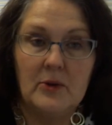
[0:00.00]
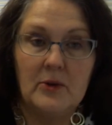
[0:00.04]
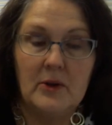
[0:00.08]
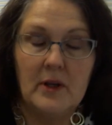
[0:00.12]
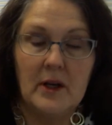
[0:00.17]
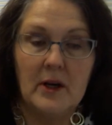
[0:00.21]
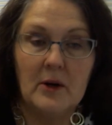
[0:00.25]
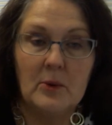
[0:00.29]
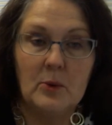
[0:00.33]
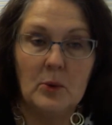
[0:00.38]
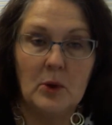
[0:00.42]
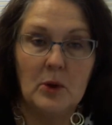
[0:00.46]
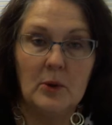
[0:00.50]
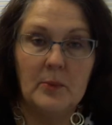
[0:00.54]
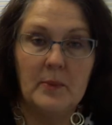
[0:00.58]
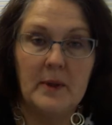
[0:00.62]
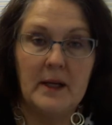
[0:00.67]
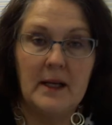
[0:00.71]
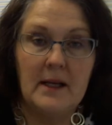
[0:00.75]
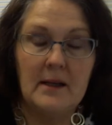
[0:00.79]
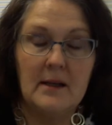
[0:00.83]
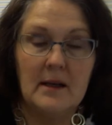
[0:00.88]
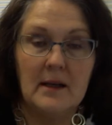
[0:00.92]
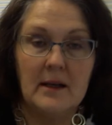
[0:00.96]
There will
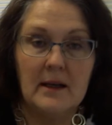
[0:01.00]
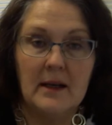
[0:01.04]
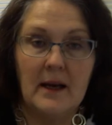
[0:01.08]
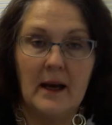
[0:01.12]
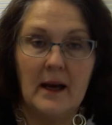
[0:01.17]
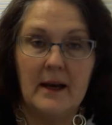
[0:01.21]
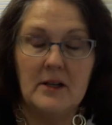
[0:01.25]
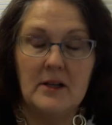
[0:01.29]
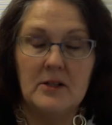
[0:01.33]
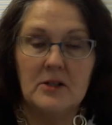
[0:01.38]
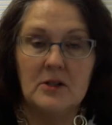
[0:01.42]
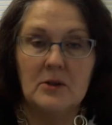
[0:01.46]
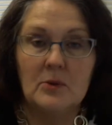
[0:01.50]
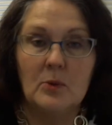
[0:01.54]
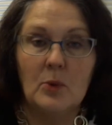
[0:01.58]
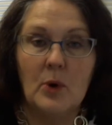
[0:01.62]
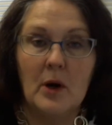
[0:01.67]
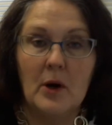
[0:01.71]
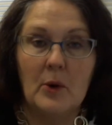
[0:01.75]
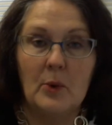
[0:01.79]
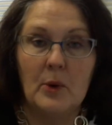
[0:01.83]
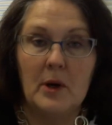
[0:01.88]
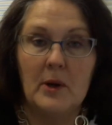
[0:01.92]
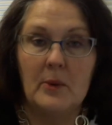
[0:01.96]
be occasion
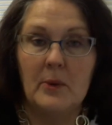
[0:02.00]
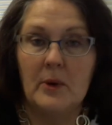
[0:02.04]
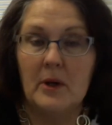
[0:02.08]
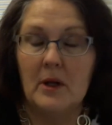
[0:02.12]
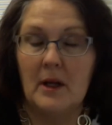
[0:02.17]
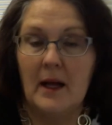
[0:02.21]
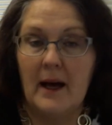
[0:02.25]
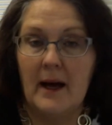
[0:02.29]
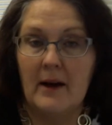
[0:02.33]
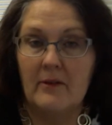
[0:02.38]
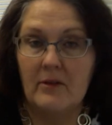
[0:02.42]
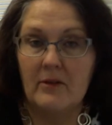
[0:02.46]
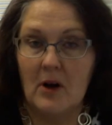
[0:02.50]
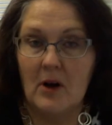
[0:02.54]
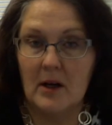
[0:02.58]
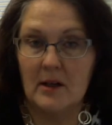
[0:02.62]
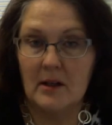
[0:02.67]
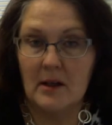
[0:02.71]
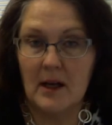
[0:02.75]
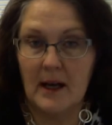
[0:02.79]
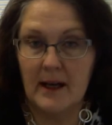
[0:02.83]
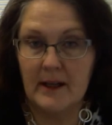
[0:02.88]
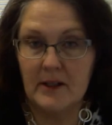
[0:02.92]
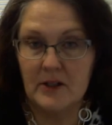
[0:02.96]
where we will have
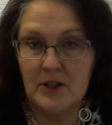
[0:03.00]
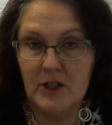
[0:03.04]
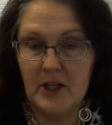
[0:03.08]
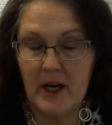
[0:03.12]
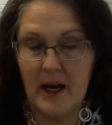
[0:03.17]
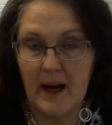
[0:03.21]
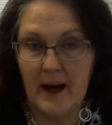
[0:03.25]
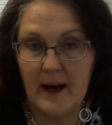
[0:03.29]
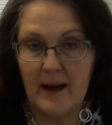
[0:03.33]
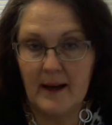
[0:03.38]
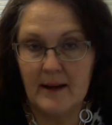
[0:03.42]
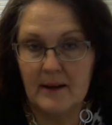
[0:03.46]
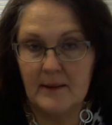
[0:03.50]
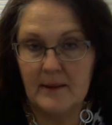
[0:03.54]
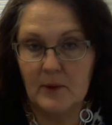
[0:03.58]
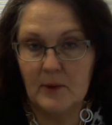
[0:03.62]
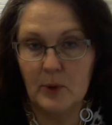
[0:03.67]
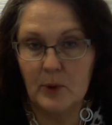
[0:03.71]
online chat,